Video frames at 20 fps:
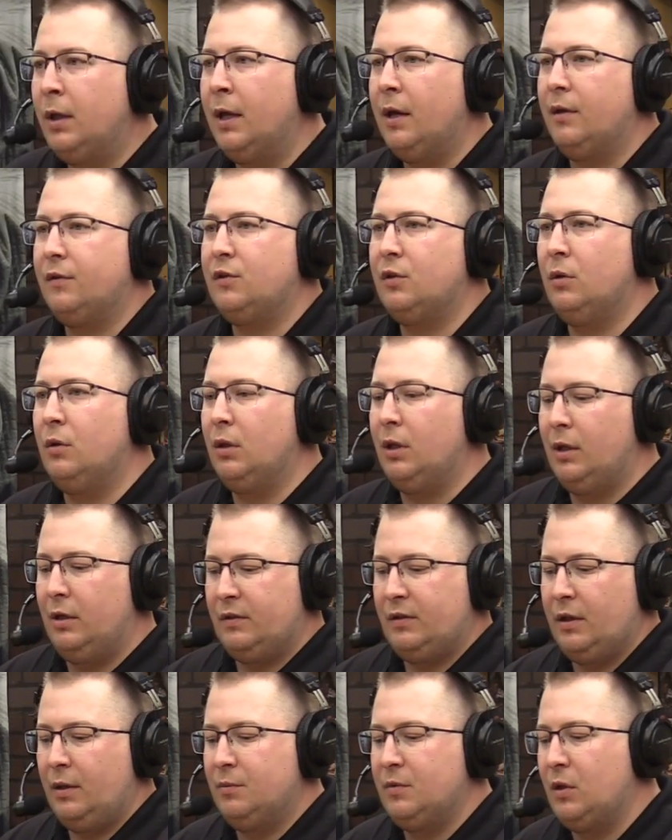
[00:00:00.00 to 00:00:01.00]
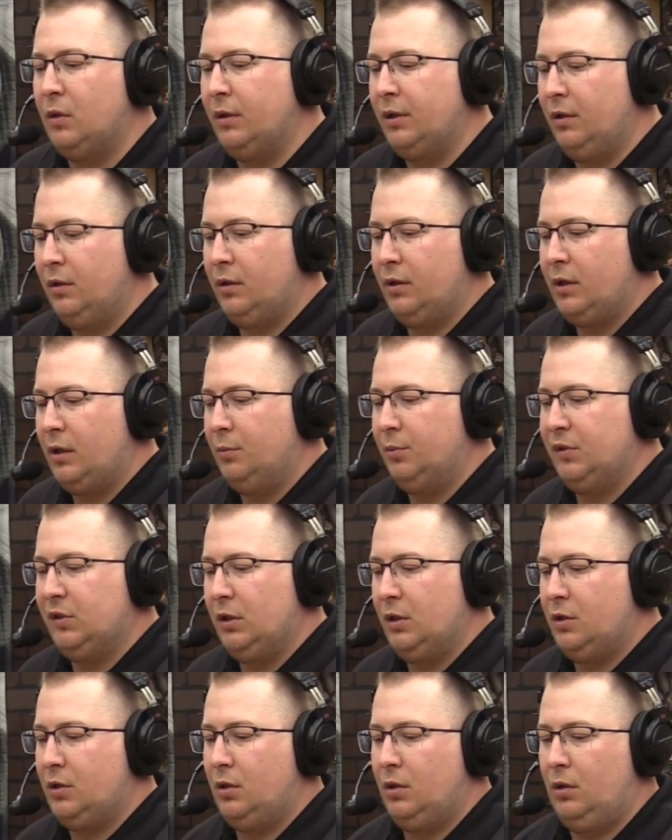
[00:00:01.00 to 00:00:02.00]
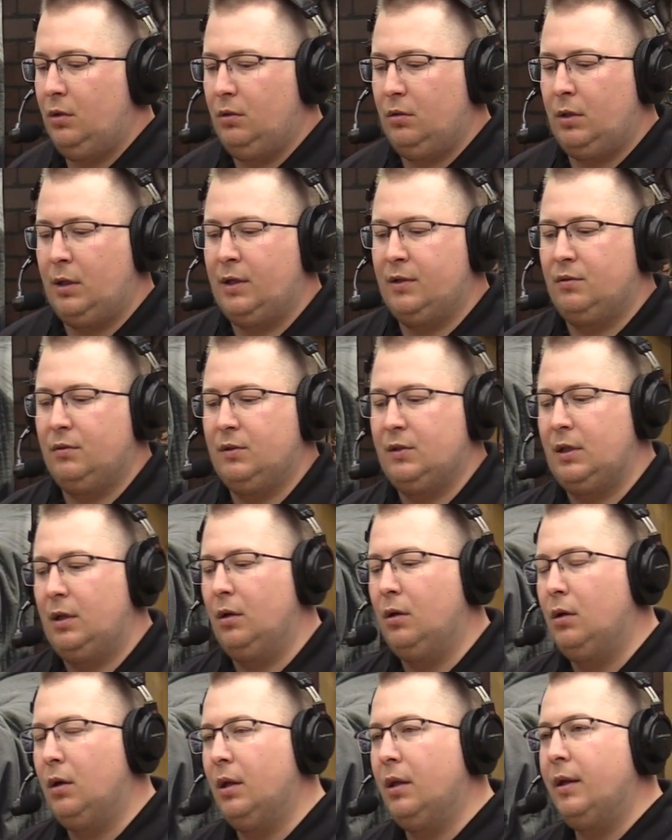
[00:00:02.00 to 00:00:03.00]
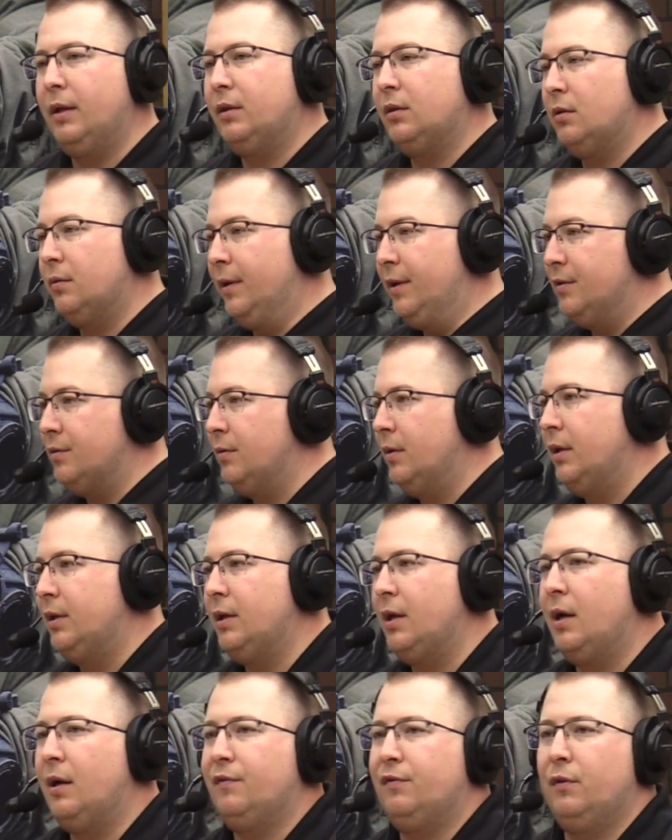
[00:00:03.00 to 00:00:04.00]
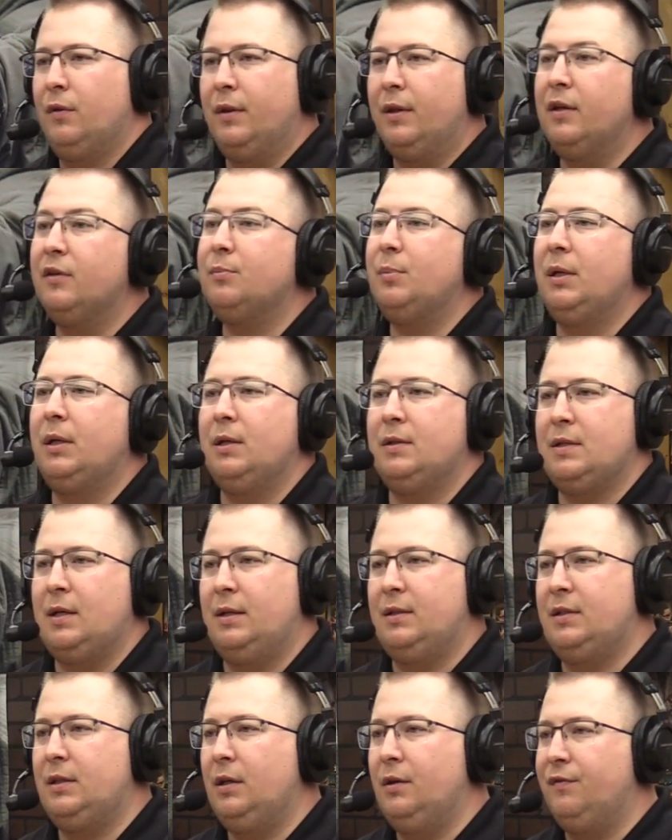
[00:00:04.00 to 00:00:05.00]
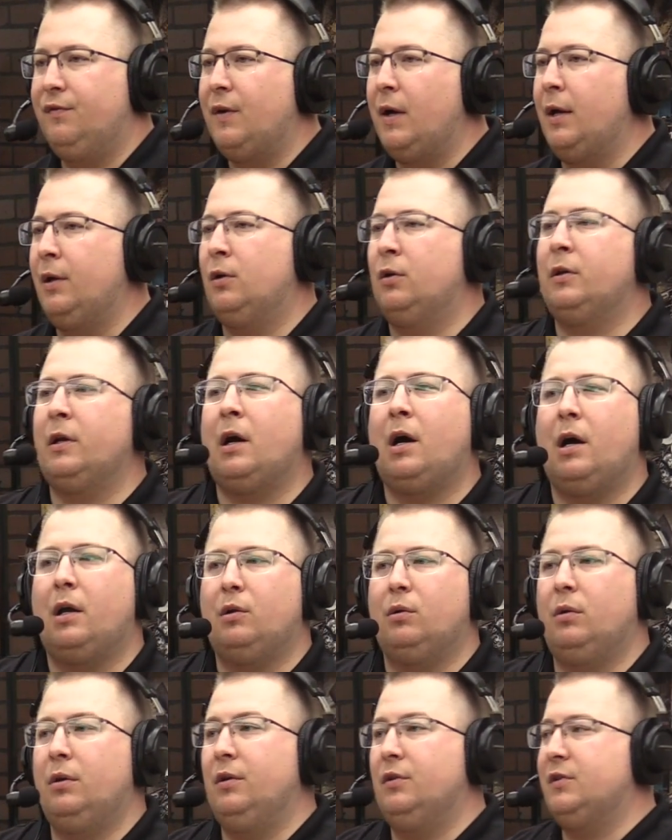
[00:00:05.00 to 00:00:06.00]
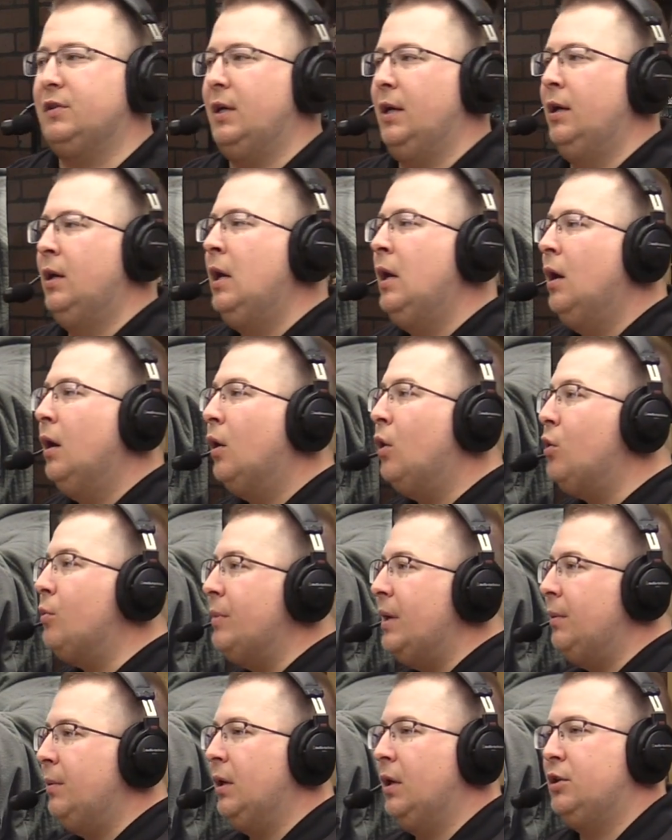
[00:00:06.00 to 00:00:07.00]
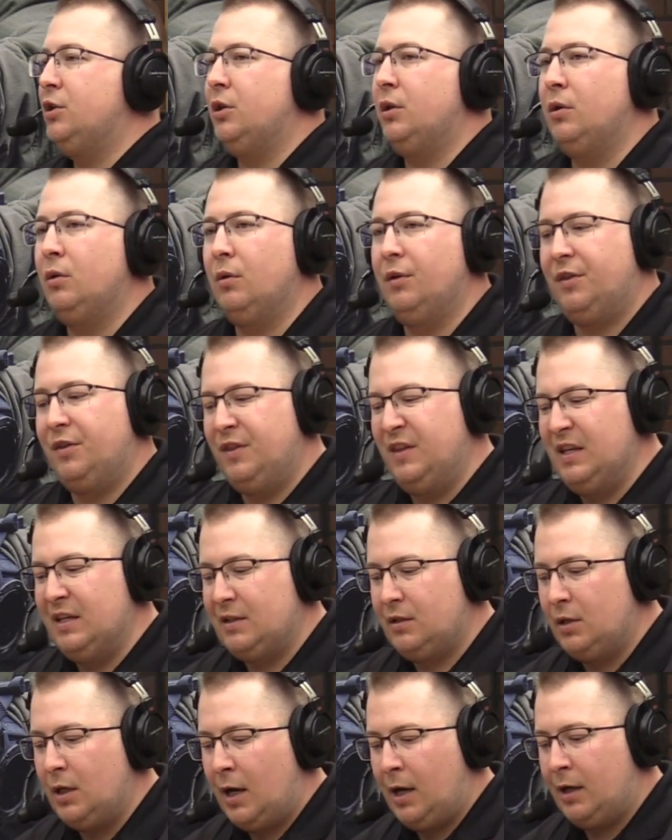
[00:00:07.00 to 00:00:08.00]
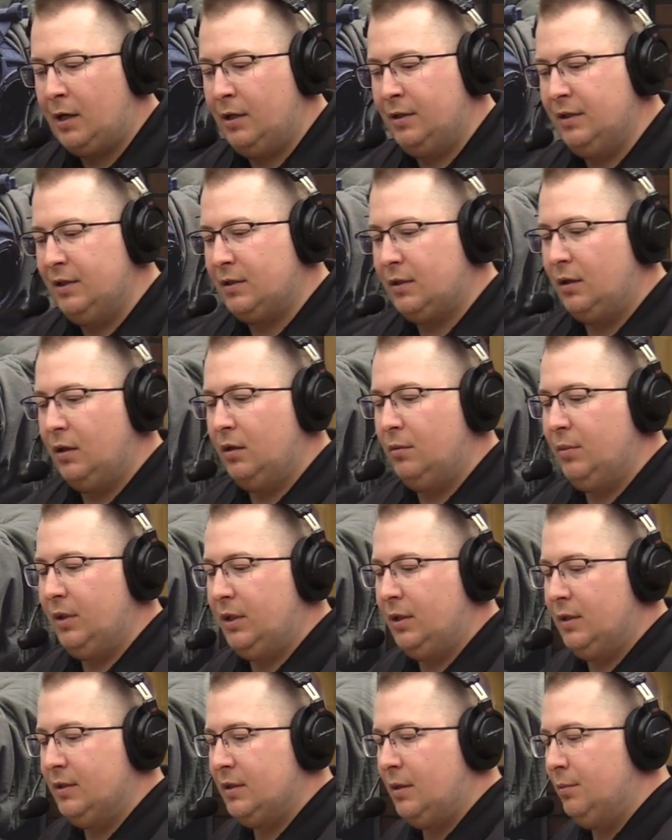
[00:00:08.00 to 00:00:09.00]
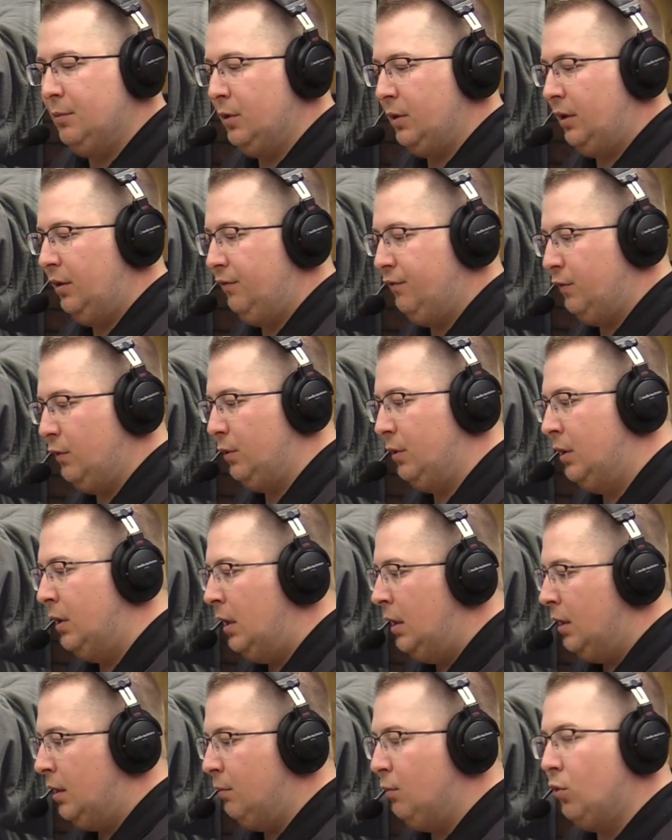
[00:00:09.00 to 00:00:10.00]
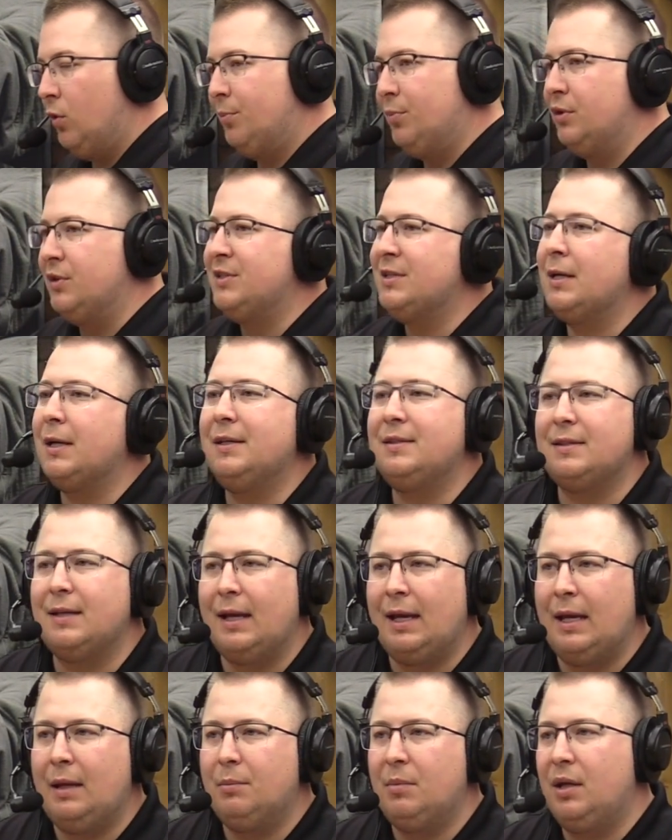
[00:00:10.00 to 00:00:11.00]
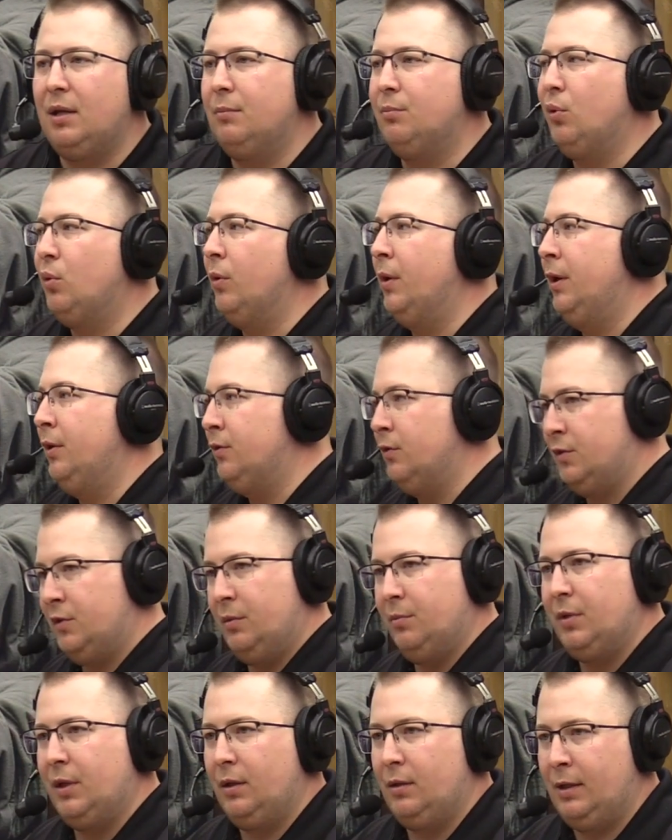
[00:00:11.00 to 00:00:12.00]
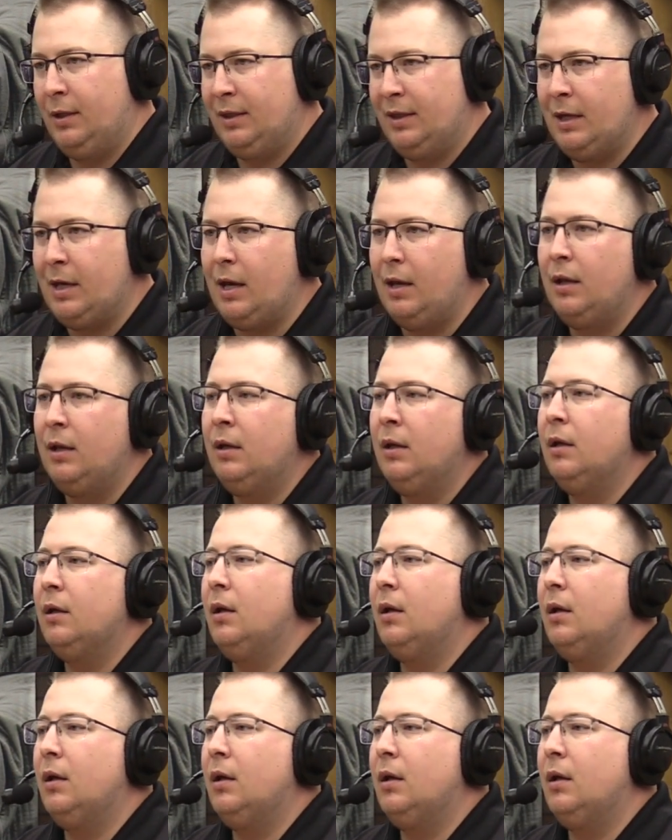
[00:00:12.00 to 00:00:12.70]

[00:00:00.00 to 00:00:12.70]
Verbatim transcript: Yeah, so a lot of times I'll hear in competition, you know, guys will say, oh, I like the Razor Red Dot for this because I see a finer dot. Or they'll say, mm-hmm. oh, maybe I should go with this dot on this gun because I'm looking for a more precise aiming point or something like that.